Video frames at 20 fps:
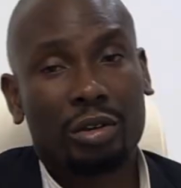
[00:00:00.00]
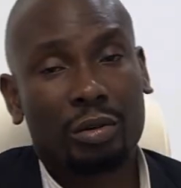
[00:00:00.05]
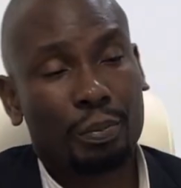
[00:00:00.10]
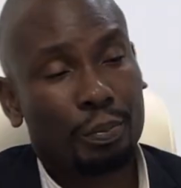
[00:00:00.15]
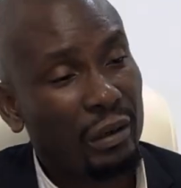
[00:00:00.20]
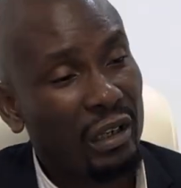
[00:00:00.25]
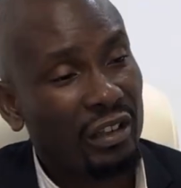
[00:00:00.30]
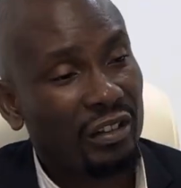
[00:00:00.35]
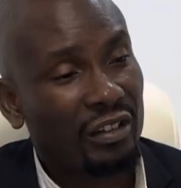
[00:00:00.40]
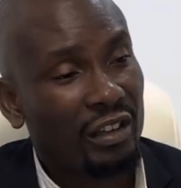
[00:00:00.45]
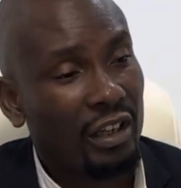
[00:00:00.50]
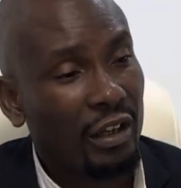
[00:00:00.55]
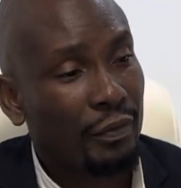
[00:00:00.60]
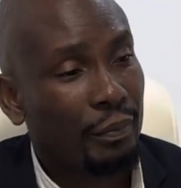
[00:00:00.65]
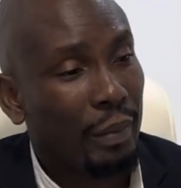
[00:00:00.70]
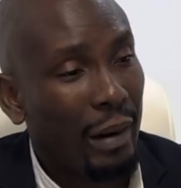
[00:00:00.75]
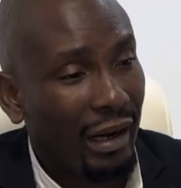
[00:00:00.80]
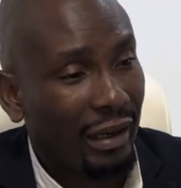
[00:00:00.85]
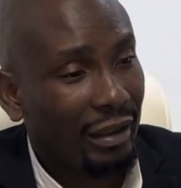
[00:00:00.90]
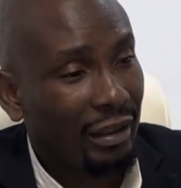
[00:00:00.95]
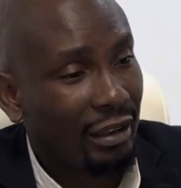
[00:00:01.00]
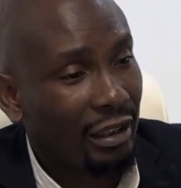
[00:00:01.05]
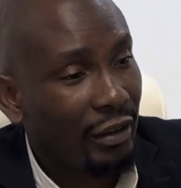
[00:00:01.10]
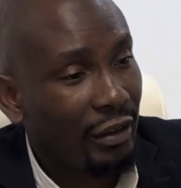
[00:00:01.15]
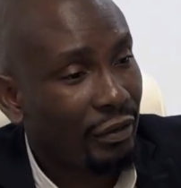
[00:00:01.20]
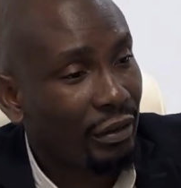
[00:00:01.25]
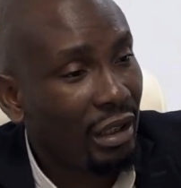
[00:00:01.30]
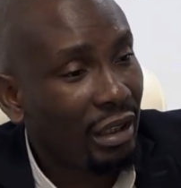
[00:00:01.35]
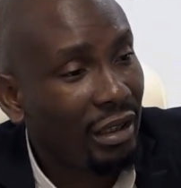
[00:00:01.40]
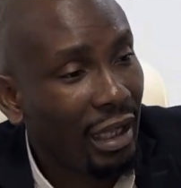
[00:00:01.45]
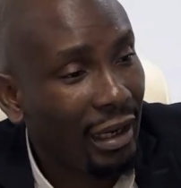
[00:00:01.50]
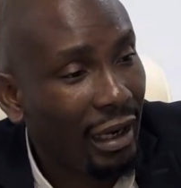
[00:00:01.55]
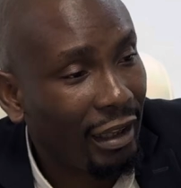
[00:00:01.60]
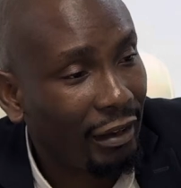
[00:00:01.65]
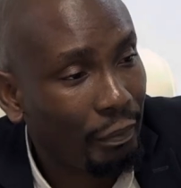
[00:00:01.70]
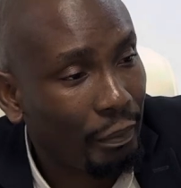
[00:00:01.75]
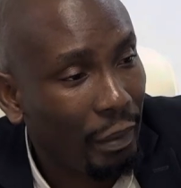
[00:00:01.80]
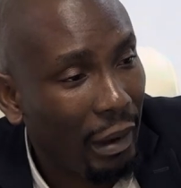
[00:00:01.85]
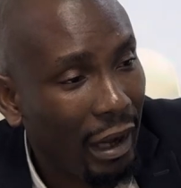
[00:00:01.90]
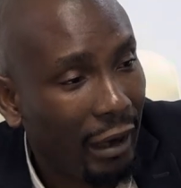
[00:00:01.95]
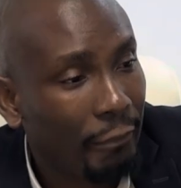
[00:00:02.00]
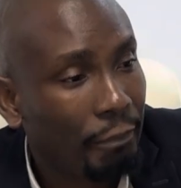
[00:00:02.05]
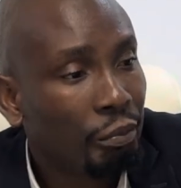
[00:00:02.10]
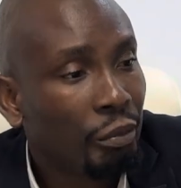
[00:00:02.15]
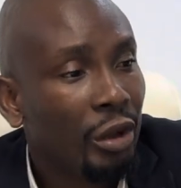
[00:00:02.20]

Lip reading: Please give the tenant back.